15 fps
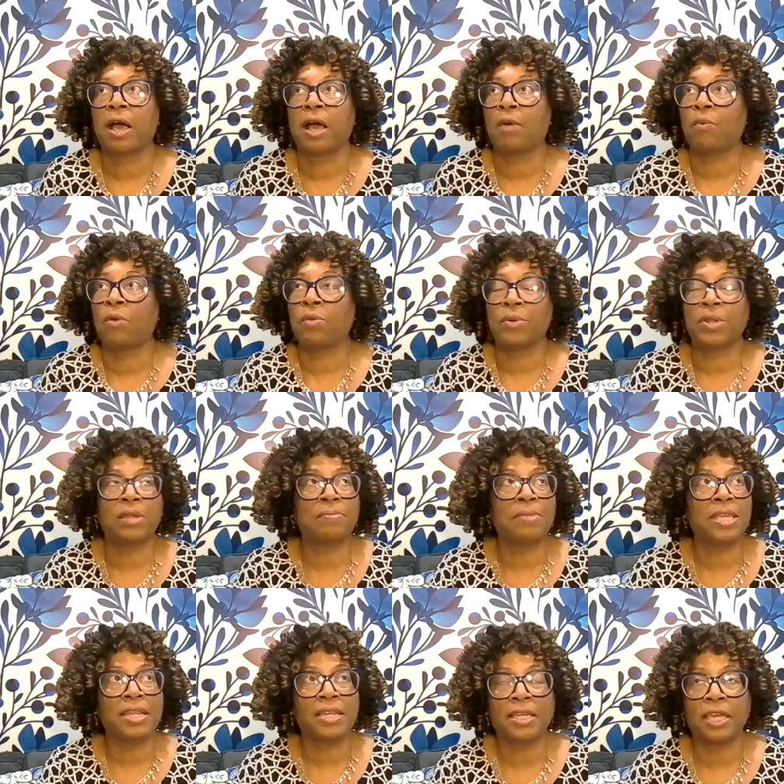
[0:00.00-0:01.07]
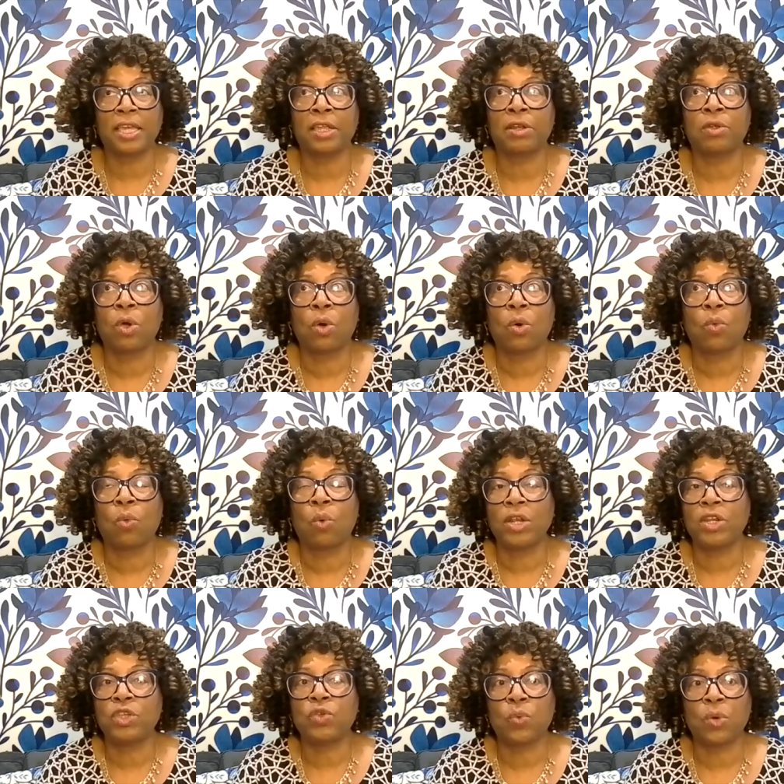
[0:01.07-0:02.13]
uh, we were in a meeting again
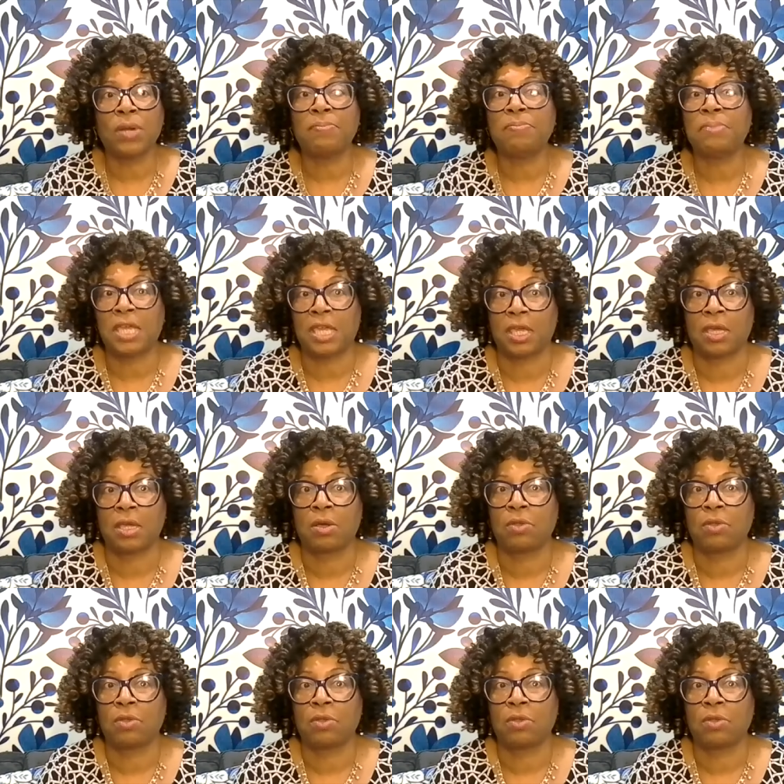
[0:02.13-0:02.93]
what do you want to be